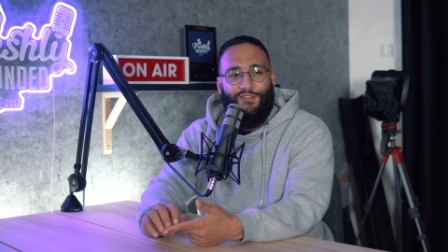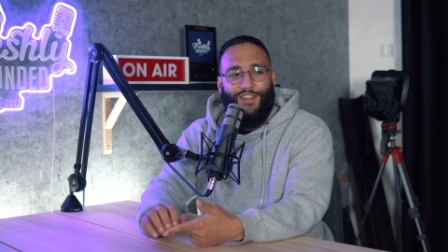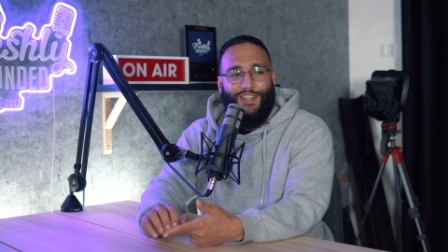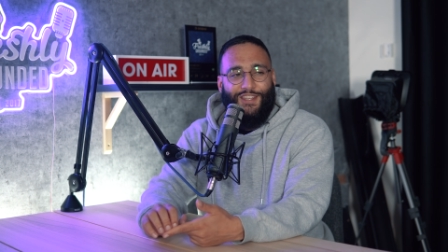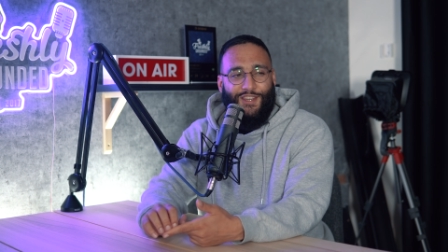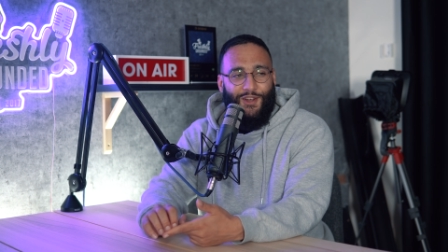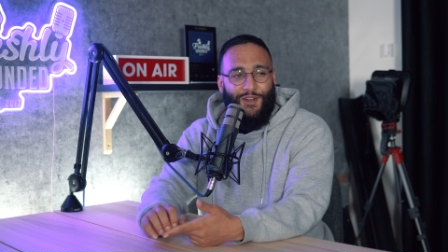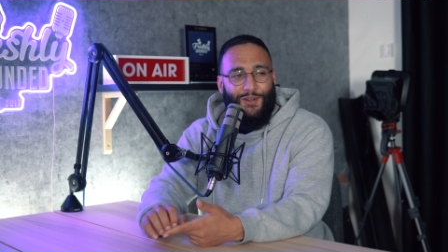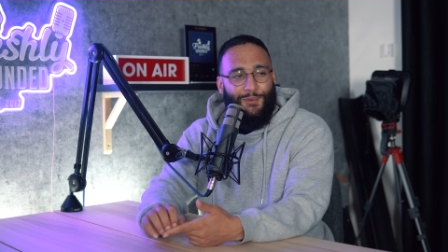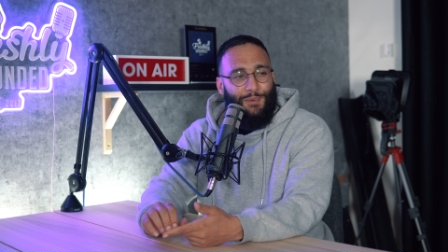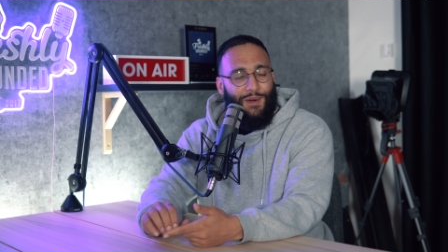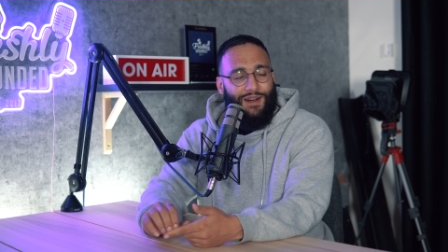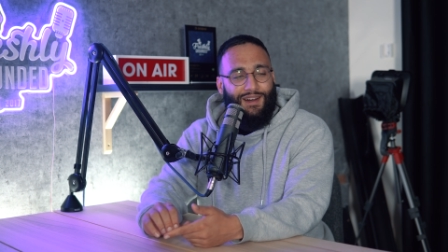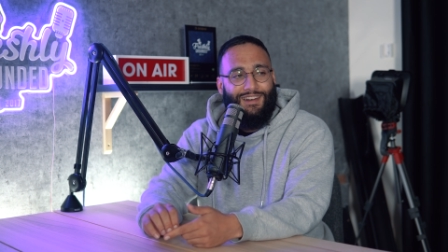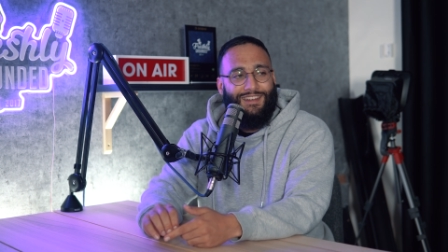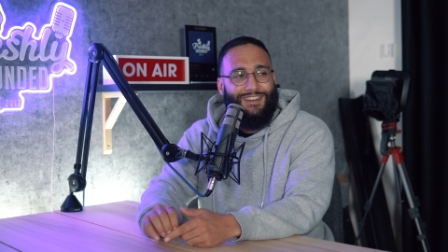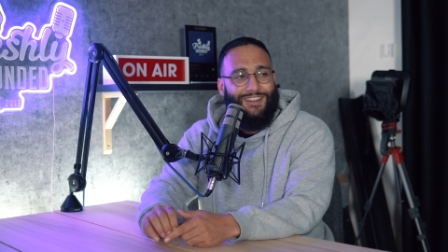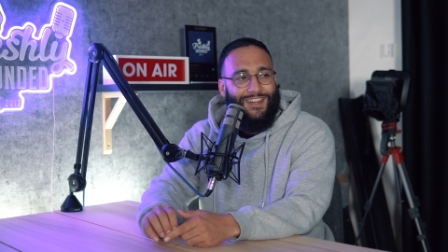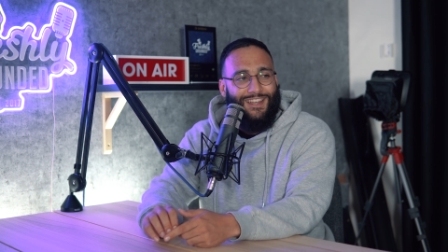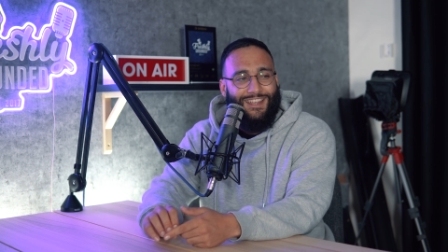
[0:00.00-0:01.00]
video,
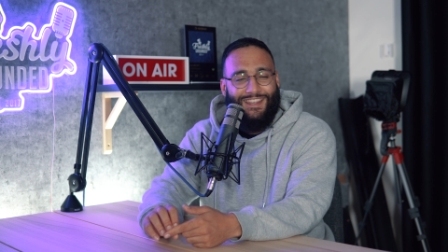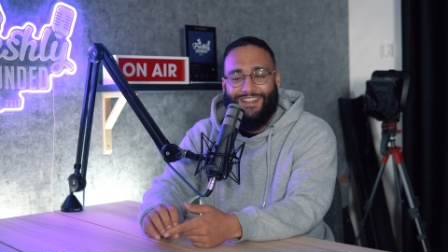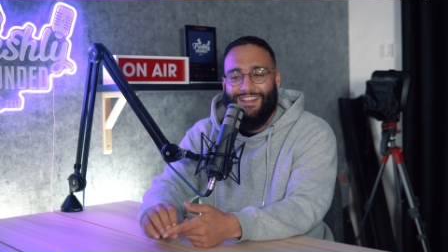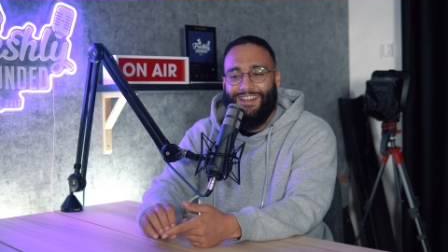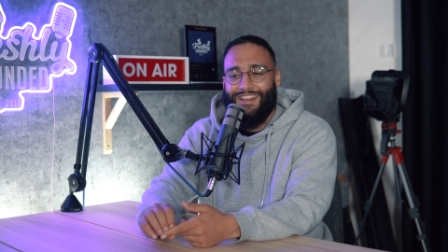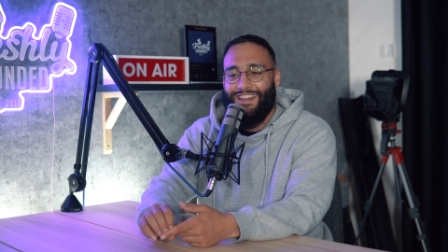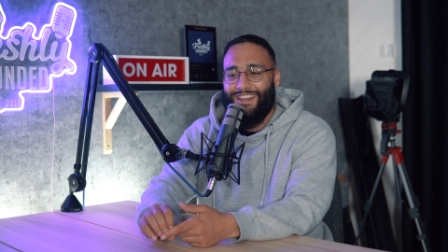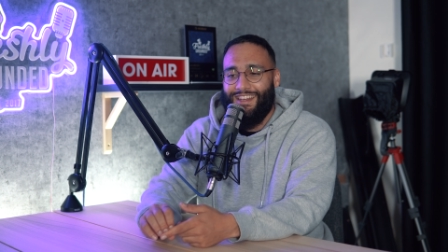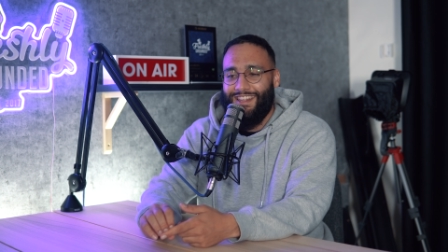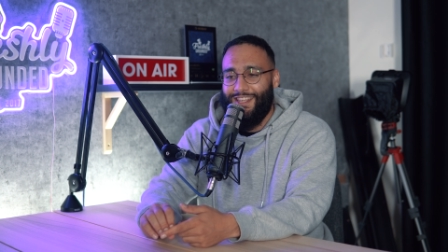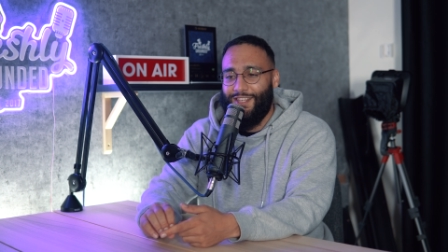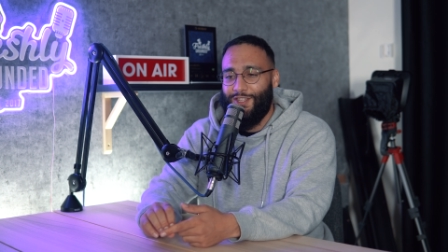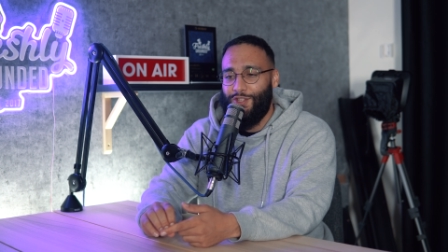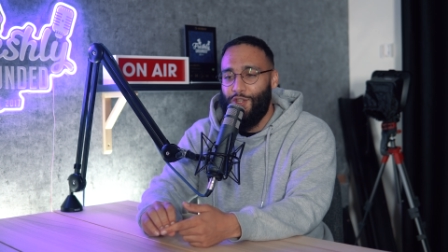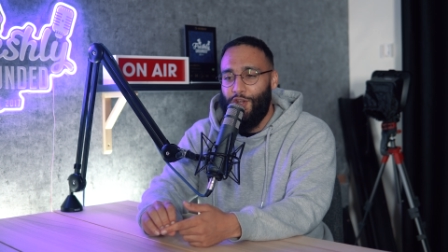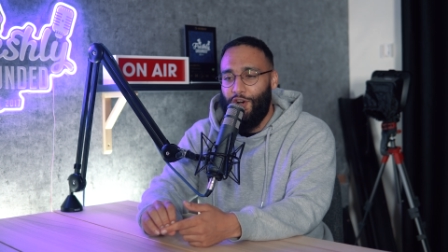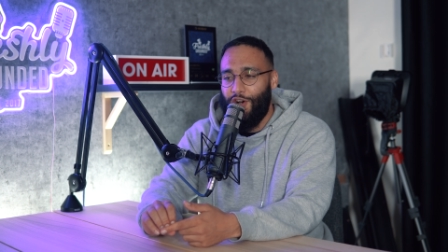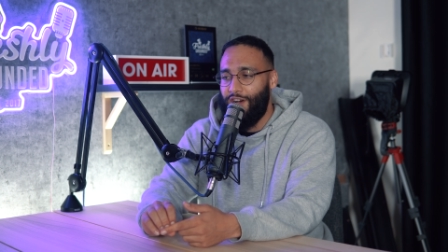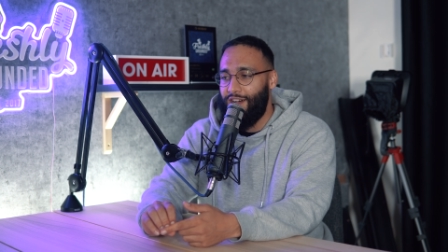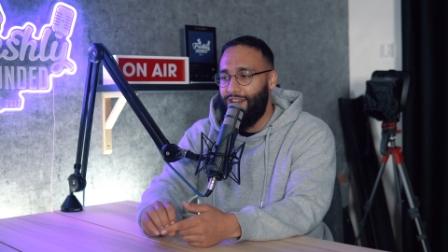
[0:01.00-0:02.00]
but like it's
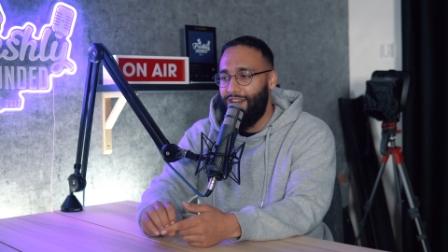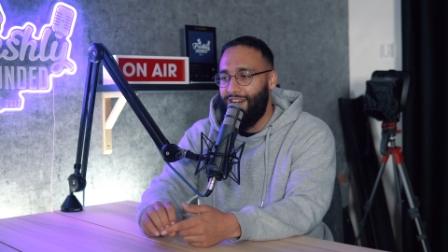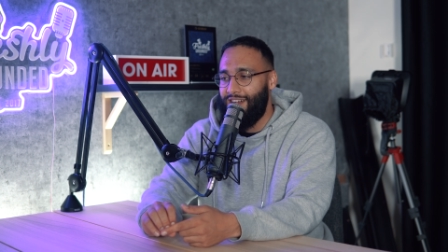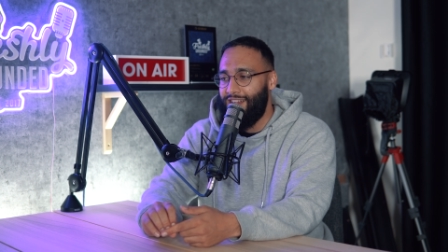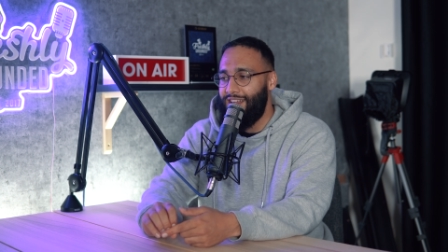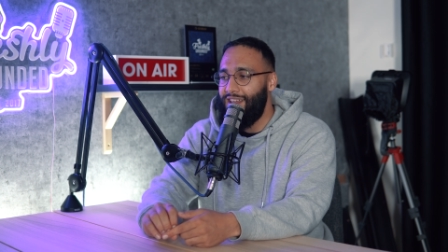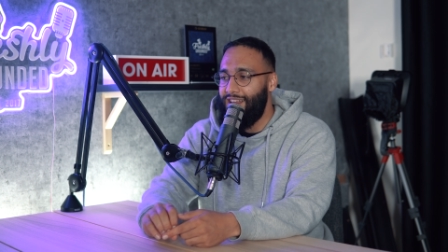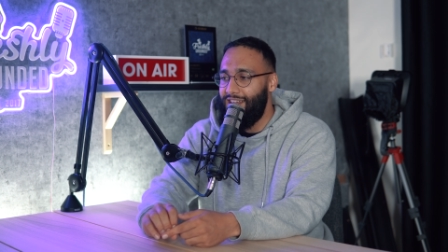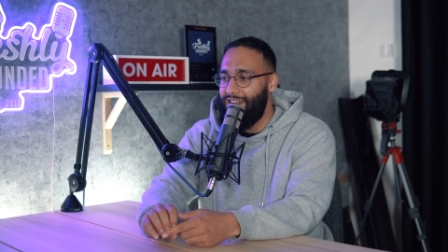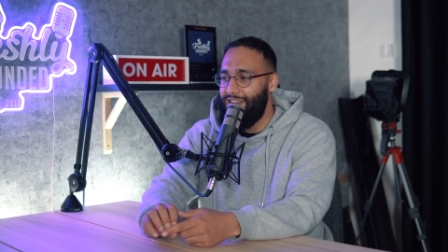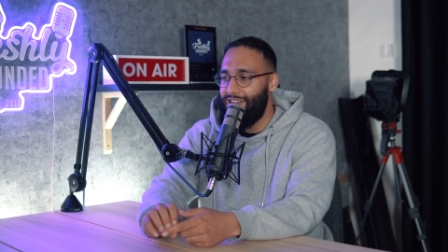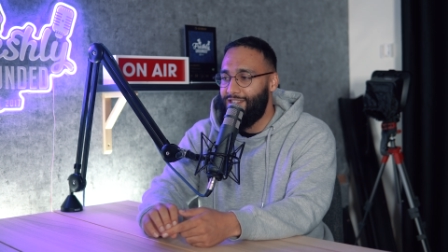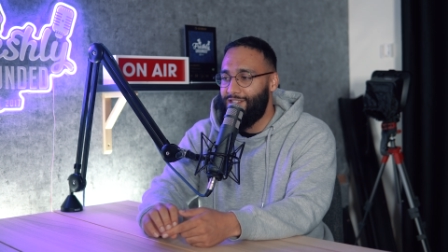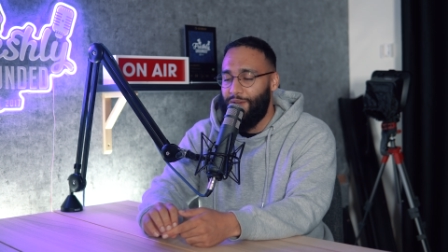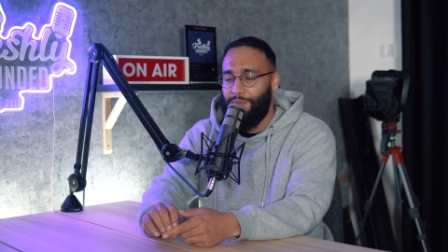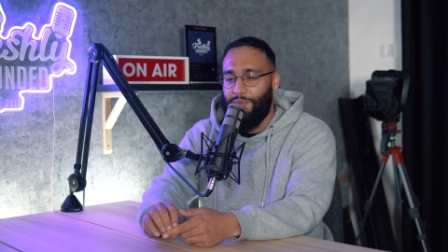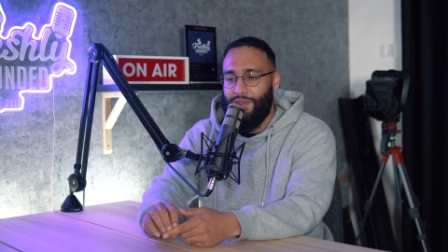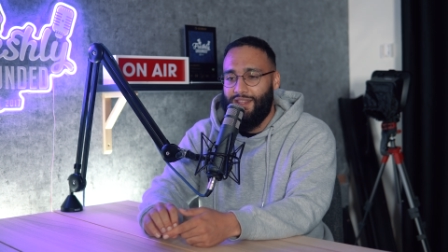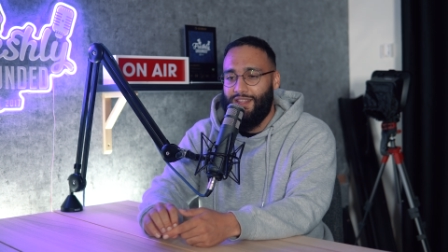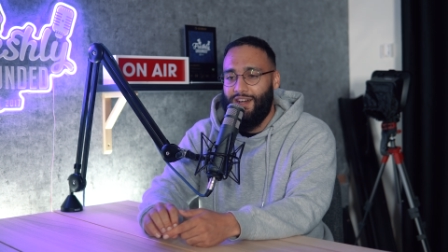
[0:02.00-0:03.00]
not uh,
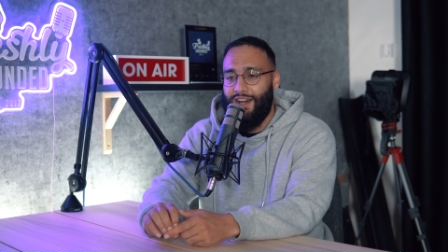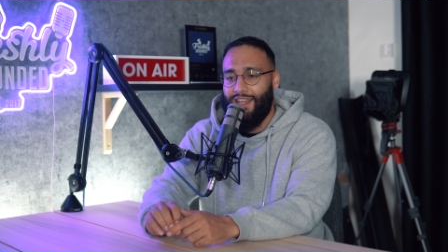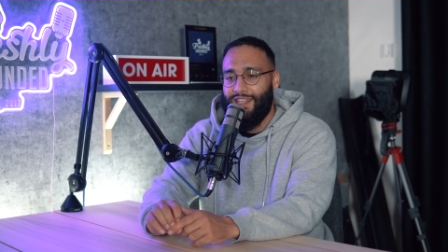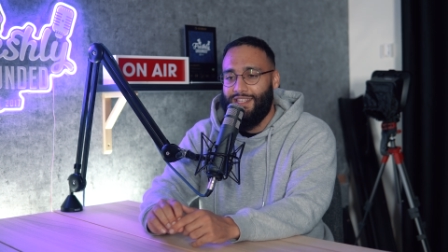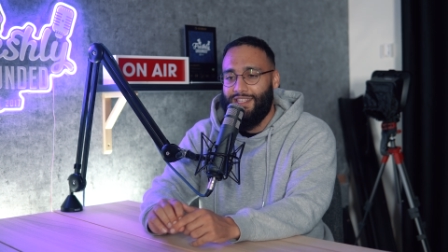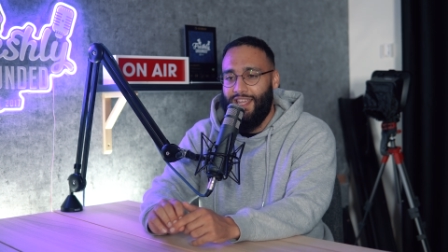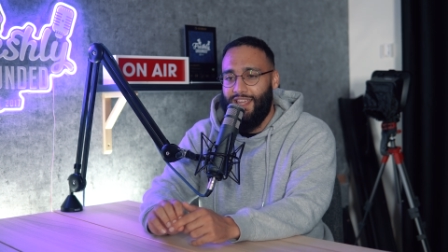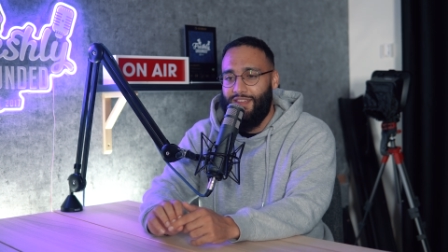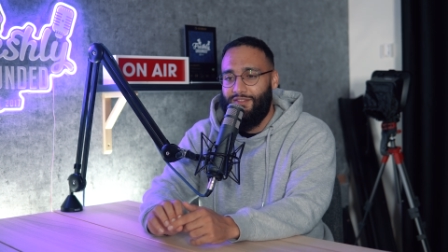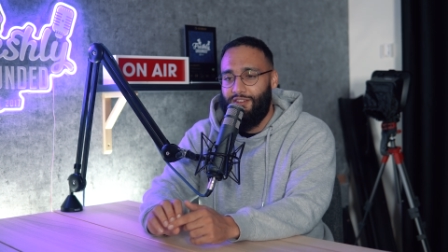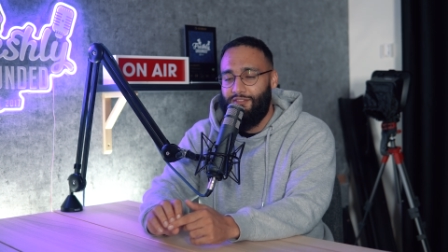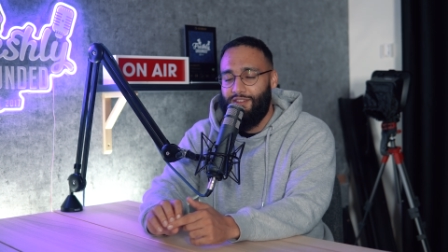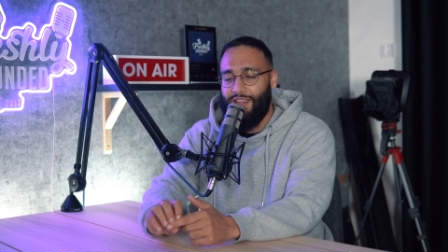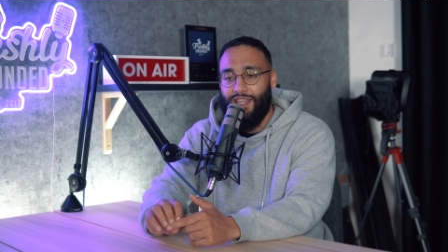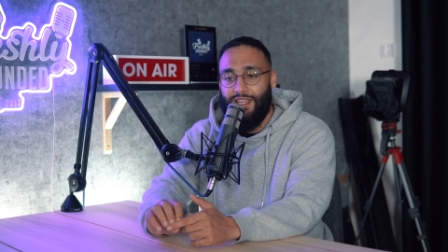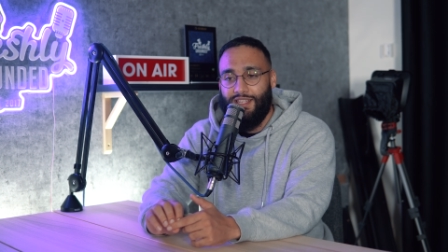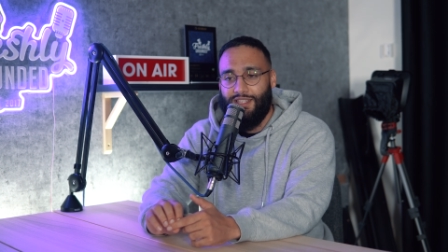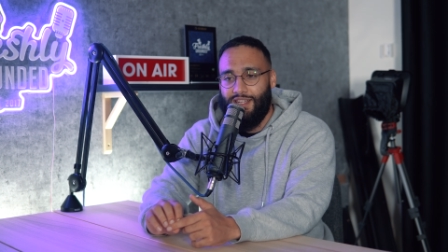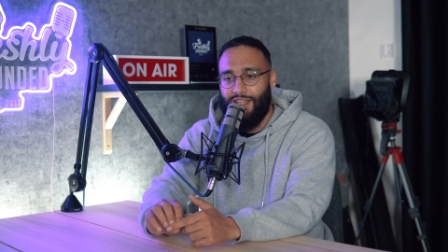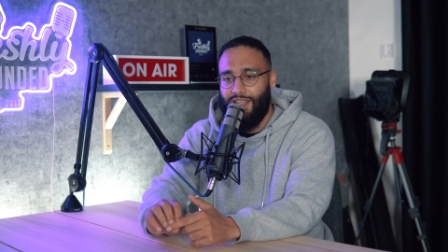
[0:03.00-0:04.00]
something that I say very
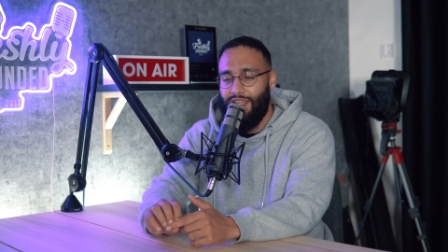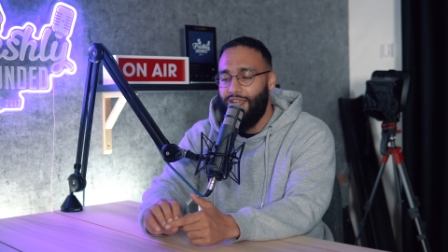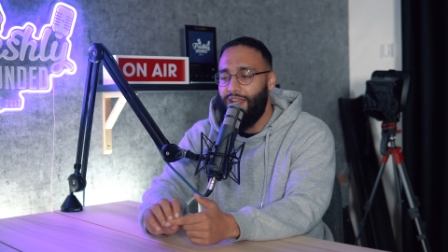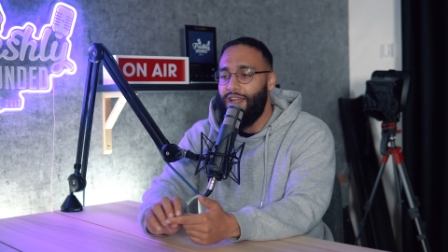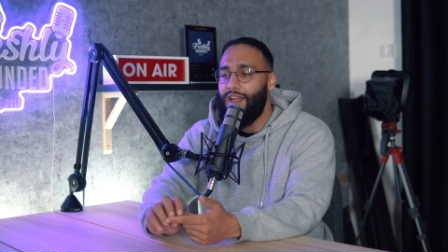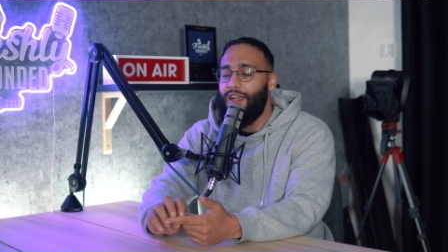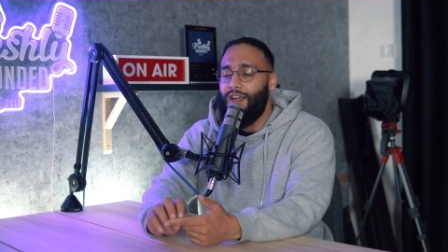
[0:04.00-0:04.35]
easily.